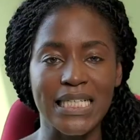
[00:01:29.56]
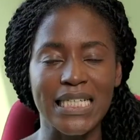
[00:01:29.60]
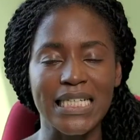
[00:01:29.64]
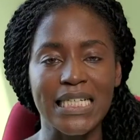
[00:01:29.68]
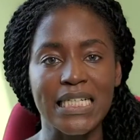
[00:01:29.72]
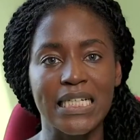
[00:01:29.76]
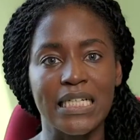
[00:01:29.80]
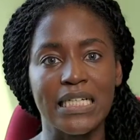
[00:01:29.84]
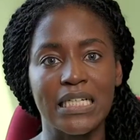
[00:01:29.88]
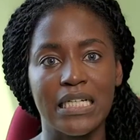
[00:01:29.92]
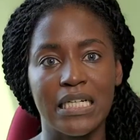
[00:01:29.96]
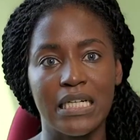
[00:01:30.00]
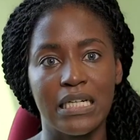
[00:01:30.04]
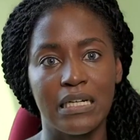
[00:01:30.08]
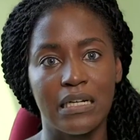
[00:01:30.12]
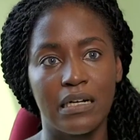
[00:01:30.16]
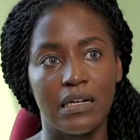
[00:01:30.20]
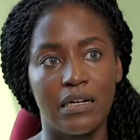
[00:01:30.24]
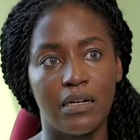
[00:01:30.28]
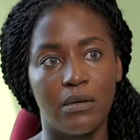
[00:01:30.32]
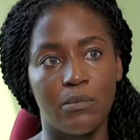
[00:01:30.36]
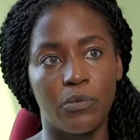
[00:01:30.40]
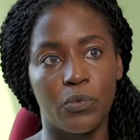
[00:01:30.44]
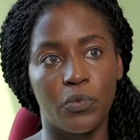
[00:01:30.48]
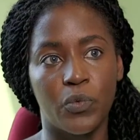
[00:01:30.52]
think
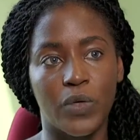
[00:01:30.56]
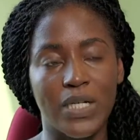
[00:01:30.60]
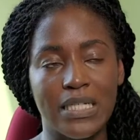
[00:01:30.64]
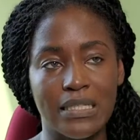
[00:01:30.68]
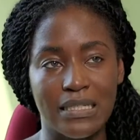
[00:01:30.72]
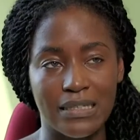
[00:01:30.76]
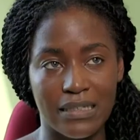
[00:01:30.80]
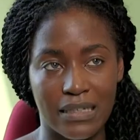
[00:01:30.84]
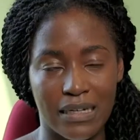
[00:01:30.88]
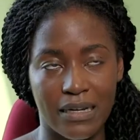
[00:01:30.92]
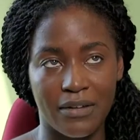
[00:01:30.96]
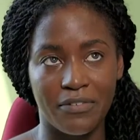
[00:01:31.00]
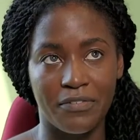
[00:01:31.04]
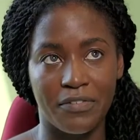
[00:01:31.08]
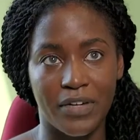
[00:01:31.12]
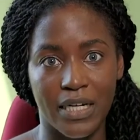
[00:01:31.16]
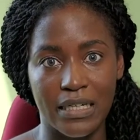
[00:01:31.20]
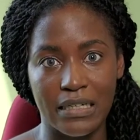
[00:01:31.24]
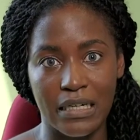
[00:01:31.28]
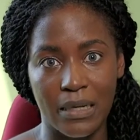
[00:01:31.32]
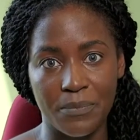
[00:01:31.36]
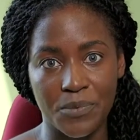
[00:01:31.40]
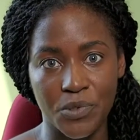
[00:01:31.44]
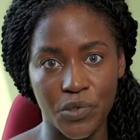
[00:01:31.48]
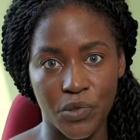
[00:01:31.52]
one thing that I
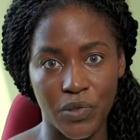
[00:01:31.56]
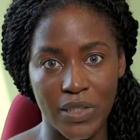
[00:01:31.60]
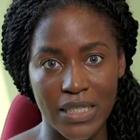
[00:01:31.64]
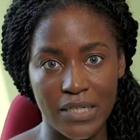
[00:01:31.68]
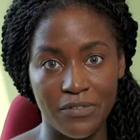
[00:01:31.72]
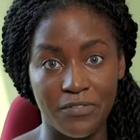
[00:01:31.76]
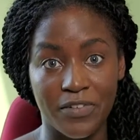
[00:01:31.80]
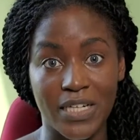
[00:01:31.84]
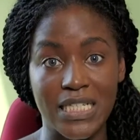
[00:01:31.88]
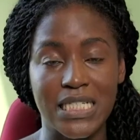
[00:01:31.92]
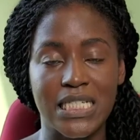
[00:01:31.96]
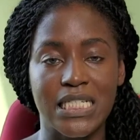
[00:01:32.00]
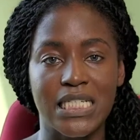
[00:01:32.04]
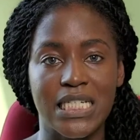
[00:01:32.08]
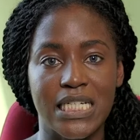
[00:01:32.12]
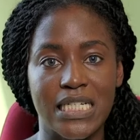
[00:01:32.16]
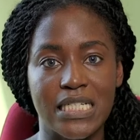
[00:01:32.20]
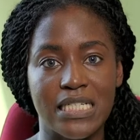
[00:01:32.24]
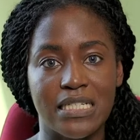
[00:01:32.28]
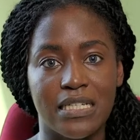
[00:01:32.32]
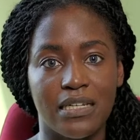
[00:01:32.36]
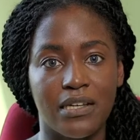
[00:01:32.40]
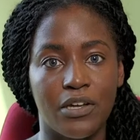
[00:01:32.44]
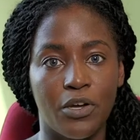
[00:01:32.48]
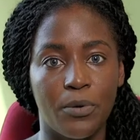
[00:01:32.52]
find absolutely
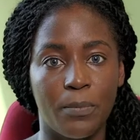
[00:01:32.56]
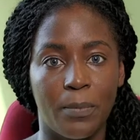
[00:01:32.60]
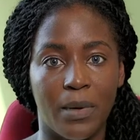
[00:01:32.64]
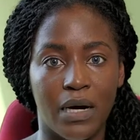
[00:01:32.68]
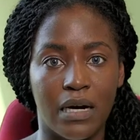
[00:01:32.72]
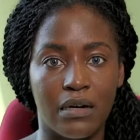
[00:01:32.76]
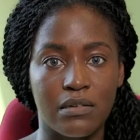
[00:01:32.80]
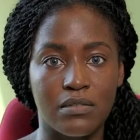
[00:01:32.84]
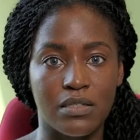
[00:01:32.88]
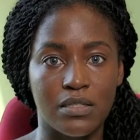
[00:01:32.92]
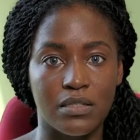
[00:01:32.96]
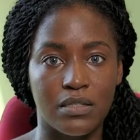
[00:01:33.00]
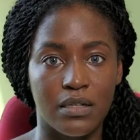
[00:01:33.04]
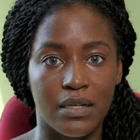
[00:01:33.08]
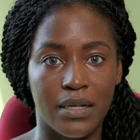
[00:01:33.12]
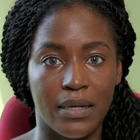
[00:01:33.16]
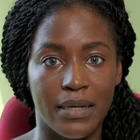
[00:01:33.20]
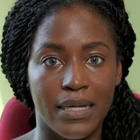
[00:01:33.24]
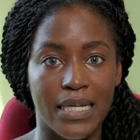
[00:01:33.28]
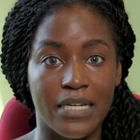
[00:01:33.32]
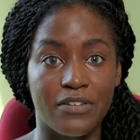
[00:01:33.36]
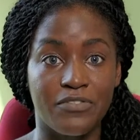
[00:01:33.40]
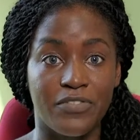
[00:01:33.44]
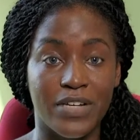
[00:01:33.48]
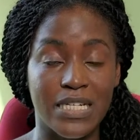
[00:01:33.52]
fascinating about
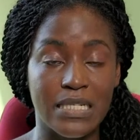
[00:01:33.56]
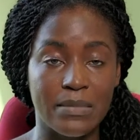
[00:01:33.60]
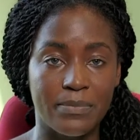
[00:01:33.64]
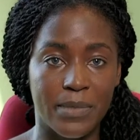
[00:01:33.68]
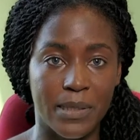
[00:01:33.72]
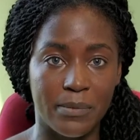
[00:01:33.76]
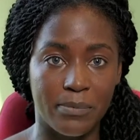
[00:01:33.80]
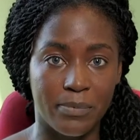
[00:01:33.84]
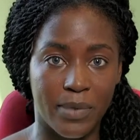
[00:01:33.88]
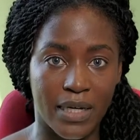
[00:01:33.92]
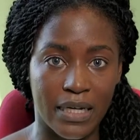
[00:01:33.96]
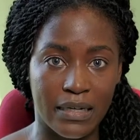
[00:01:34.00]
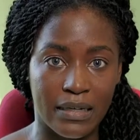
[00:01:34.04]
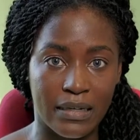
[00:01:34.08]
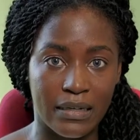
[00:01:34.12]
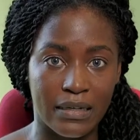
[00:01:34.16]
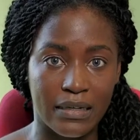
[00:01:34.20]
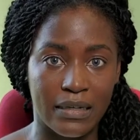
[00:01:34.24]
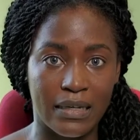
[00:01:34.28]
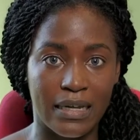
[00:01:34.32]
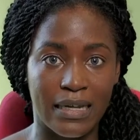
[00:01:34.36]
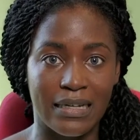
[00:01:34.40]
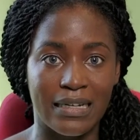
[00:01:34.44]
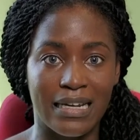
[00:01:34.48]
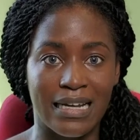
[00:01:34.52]
investment
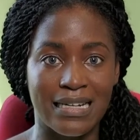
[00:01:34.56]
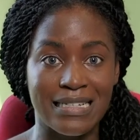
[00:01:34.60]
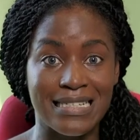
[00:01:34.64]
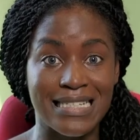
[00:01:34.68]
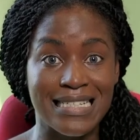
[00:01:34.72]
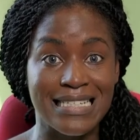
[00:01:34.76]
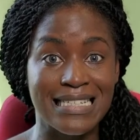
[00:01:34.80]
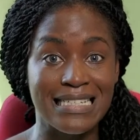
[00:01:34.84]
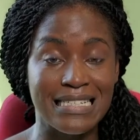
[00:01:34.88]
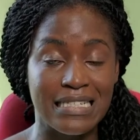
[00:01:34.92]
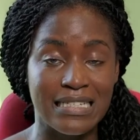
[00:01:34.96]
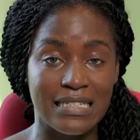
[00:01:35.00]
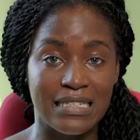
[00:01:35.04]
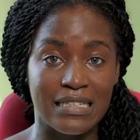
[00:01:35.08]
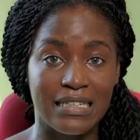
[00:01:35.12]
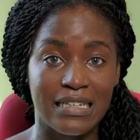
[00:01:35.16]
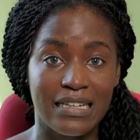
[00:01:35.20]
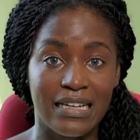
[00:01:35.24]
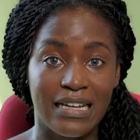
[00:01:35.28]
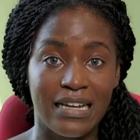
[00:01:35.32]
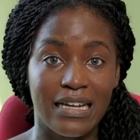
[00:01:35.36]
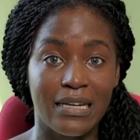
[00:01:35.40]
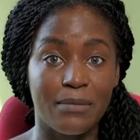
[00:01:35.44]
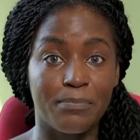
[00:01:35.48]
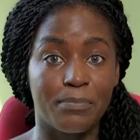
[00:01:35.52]
banking, and at Citi
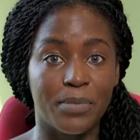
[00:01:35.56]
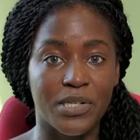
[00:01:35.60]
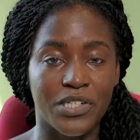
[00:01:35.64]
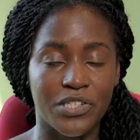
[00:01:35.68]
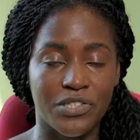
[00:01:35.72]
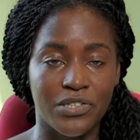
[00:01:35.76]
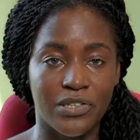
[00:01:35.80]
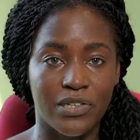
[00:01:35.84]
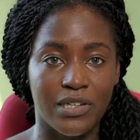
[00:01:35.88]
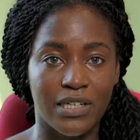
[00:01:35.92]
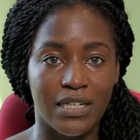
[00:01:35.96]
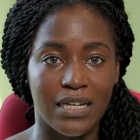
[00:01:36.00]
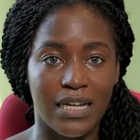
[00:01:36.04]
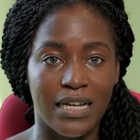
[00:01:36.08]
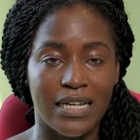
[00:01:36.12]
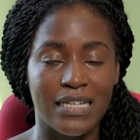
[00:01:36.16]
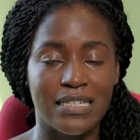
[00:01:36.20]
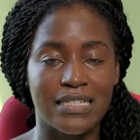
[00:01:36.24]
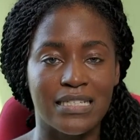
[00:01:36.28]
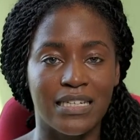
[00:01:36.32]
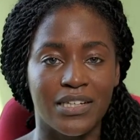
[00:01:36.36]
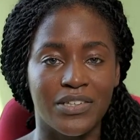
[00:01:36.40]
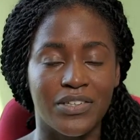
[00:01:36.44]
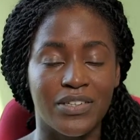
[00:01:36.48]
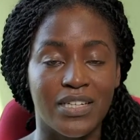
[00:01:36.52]
in particular,
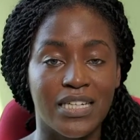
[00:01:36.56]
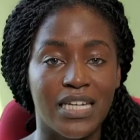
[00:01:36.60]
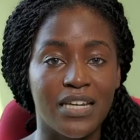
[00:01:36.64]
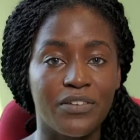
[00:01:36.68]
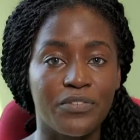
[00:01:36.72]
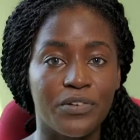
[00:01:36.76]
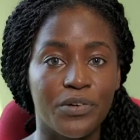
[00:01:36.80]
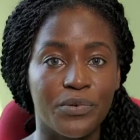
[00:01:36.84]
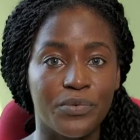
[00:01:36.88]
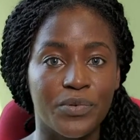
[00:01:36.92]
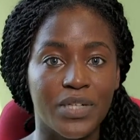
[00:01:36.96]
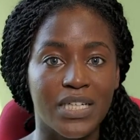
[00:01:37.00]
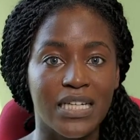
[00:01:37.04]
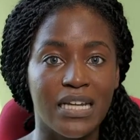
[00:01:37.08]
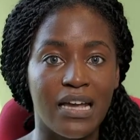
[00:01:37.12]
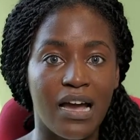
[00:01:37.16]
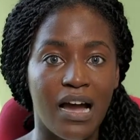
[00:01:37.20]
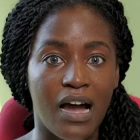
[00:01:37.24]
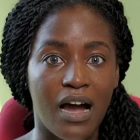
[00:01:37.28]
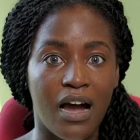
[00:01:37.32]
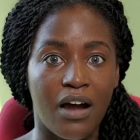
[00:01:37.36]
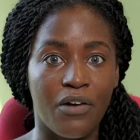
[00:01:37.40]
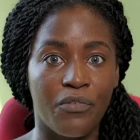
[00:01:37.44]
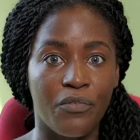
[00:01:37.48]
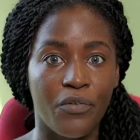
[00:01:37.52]
is that you never really
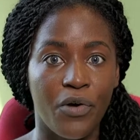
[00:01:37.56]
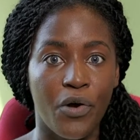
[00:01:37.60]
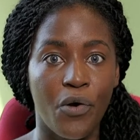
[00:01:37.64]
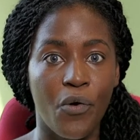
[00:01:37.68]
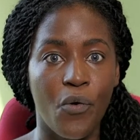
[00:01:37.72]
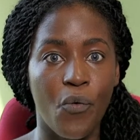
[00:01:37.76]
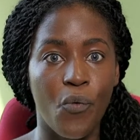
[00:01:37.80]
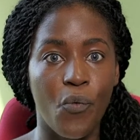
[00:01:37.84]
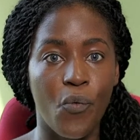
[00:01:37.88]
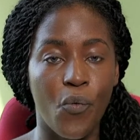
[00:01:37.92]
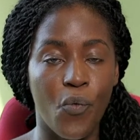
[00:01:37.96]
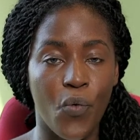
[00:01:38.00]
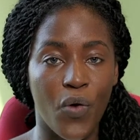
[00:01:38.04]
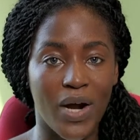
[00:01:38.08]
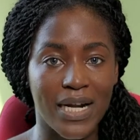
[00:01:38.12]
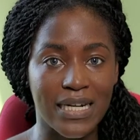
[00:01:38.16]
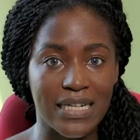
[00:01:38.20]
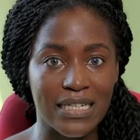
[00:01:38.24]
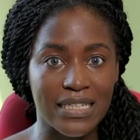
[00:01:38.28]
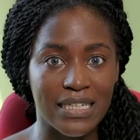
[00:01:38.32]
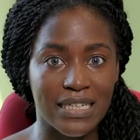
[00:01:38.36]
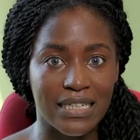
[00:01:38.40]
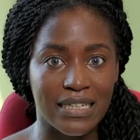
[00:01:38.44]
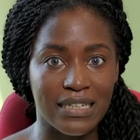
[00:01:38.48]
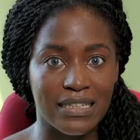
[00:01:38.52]
have
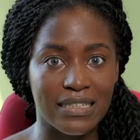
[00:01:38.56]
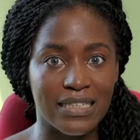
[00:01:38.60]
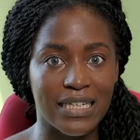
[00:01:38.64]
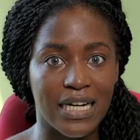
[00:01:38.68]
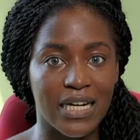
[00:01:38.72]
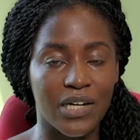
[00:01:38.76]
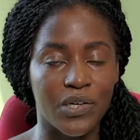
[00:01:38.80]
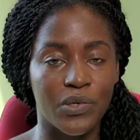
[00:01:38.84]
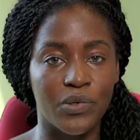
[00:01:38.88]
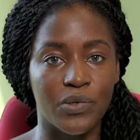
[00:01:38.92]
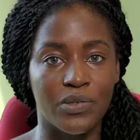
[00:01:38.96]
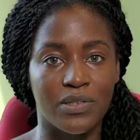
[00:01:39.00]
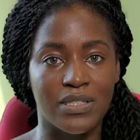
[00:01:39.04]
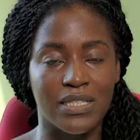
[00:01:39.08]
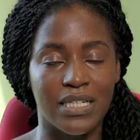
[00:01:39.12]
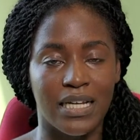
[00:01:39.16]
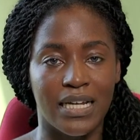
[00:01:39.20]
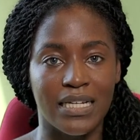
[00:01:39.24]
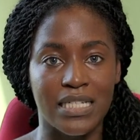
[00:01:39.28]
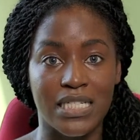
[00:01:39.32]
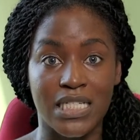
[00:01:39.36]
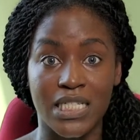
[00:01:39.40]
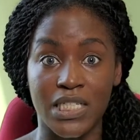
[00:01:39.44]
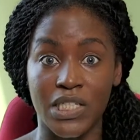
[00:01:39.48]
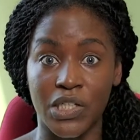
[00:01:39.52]
one day that looks
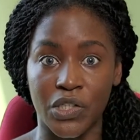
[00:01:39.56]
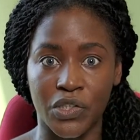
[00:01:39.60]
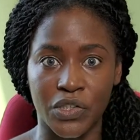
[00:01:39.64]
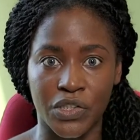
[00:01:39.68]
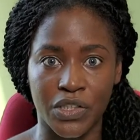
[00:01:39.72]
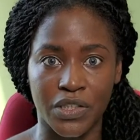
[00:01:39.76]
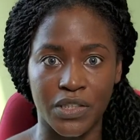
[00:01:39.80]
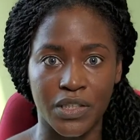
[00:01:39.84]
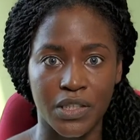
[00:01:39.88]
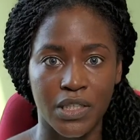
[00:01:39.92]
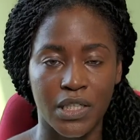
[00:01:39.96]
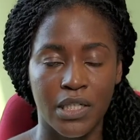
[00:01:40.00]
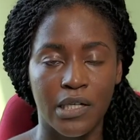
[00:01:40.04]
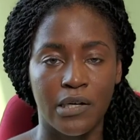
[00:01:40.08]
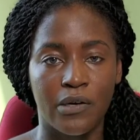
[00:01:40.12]
like the other.